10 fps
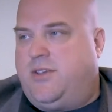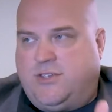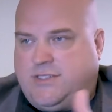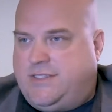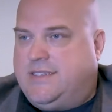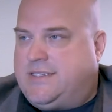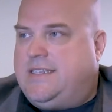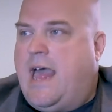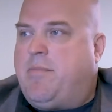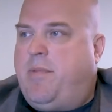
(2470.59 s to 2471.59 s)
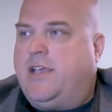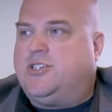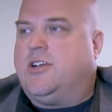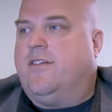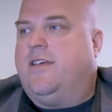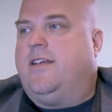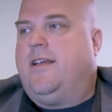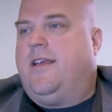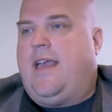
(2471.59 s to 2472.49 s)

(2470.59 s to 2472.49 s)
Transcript: you can just snap a picture of it